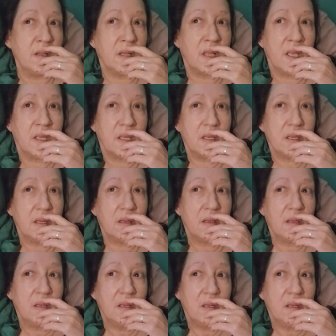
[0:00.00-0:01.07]
Like,
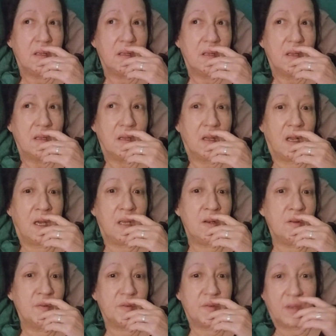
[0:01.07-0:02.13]
I
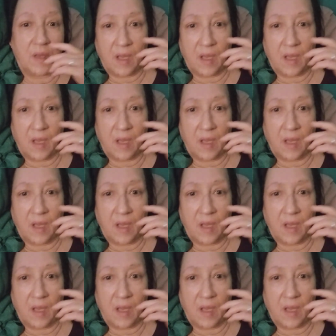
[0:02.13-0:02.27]
don't,